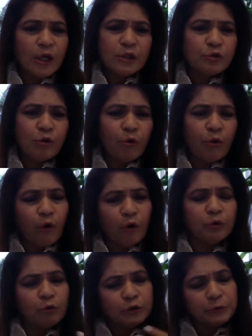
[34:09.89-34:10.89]
So
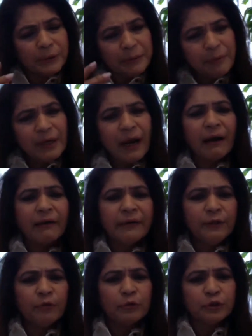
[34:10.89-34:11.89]
those people are,
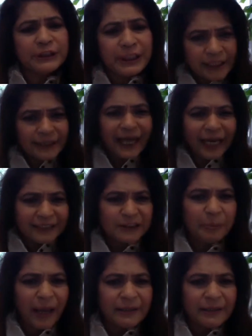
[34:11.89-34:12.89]
still in that
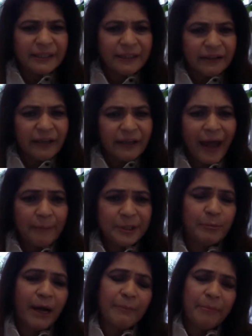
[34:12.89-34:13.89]
space, and they're happy
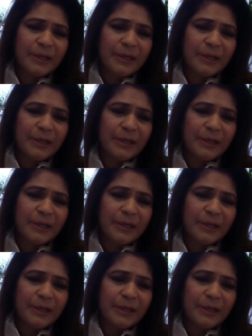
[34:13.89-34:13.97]
to buy.